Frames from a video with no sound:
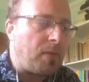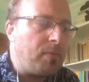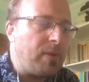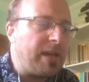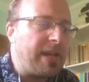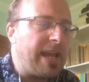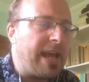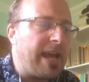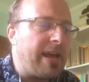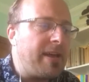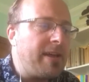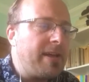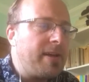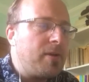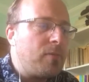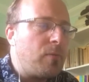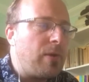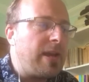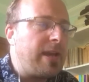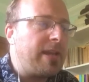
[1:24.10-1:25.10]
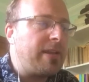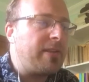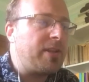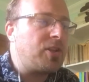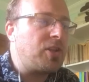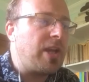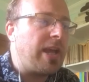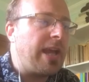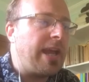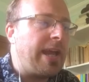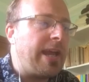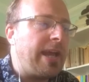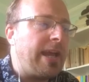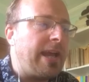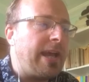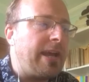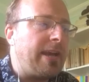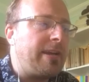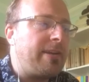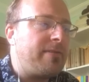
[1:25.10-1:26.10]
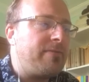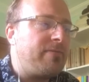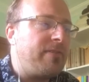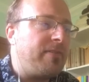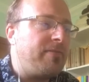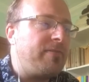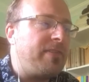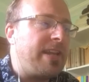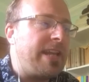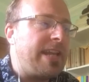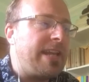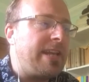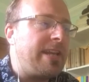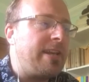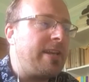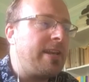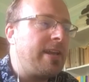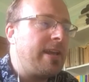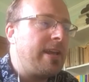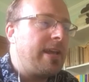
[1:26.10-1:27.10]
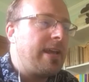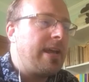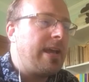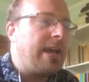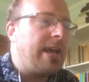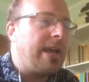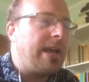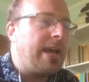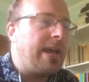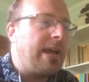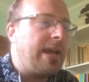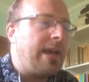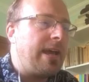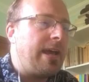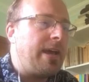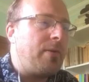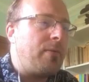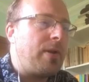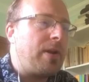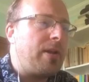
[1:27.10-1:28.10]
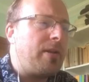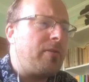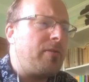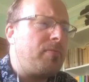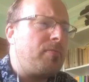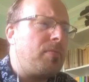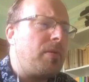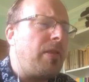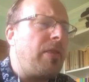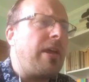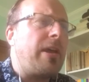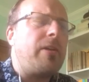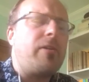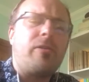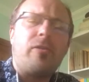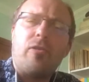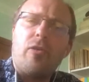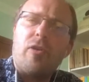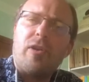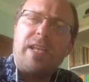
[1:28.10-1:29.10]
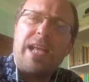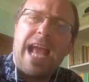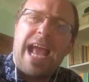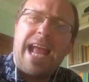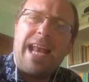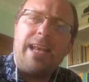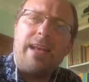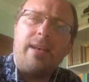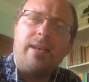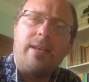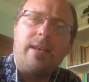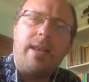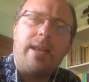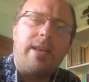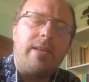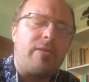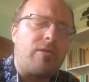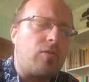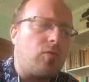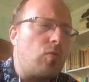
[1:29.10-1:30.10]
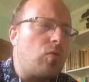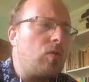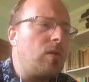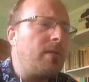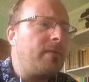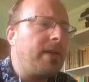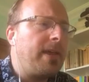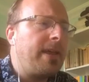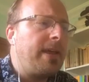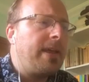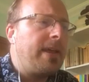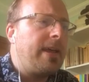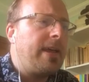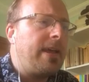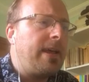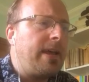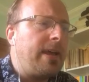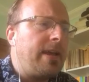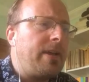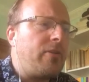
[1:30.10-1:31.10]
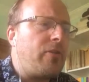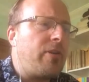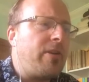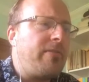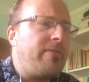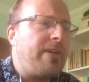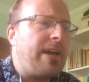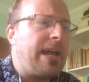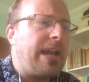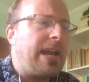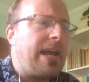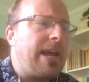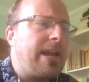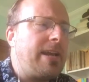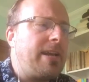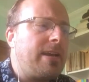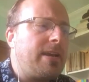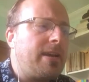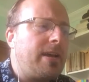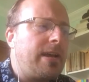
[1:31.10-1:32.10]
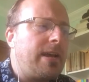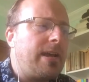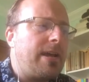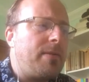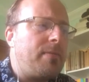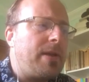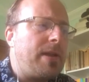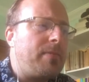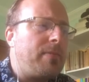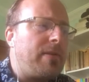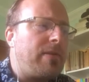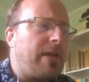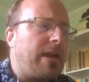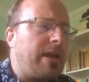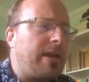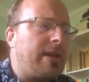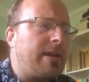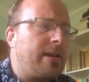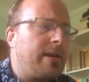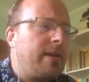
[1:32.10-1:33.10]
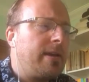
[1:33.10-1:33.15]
yeah, winning the chair at 15 when I think I was year 10 in school in Rhydfelen made me think